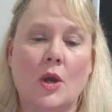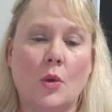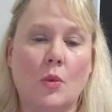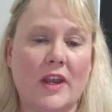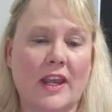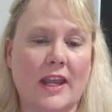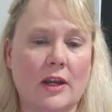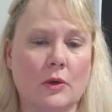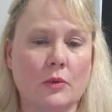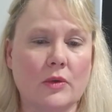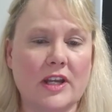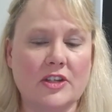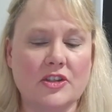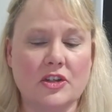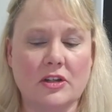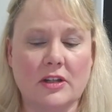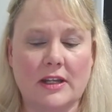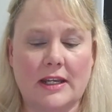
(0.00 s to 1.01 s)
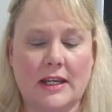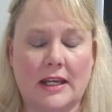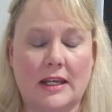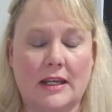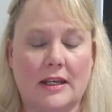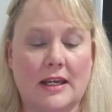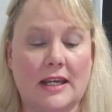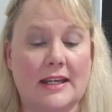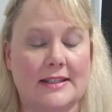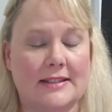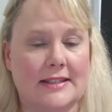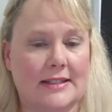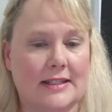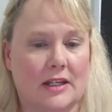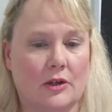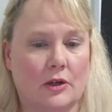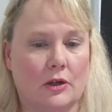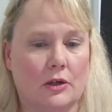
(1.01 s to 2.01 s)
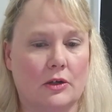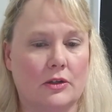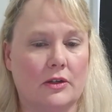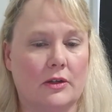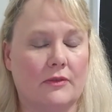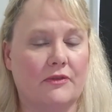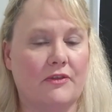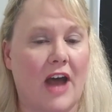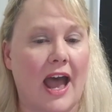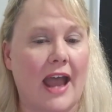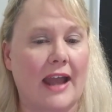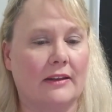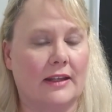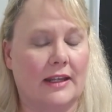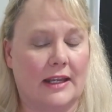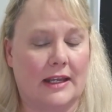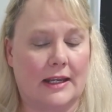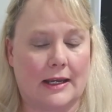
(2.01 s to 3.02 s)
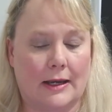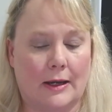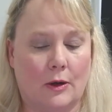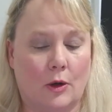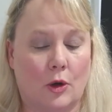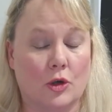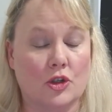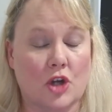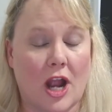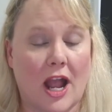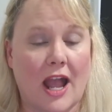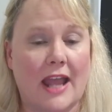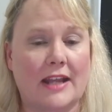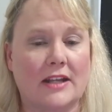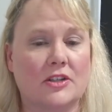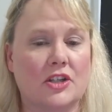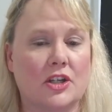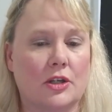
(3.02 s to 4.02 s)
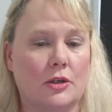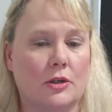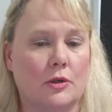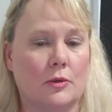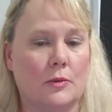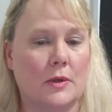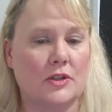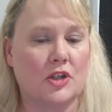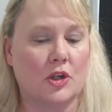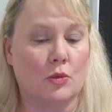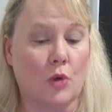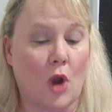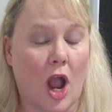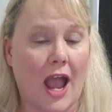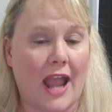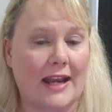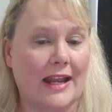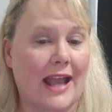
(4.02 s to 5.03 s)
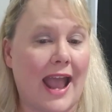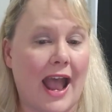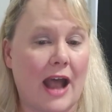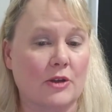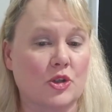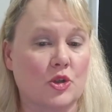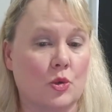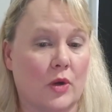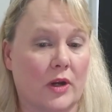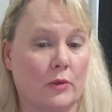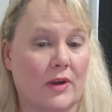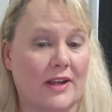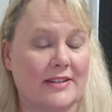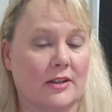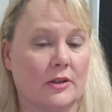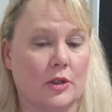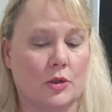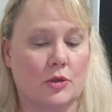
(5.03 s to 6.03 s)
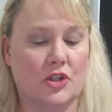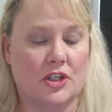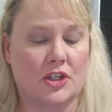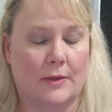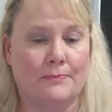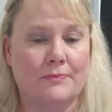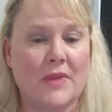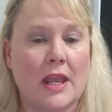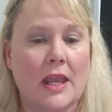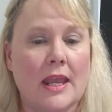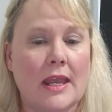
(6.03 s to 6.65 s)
We had originally considered filing or trying to write a House Joint Resolution,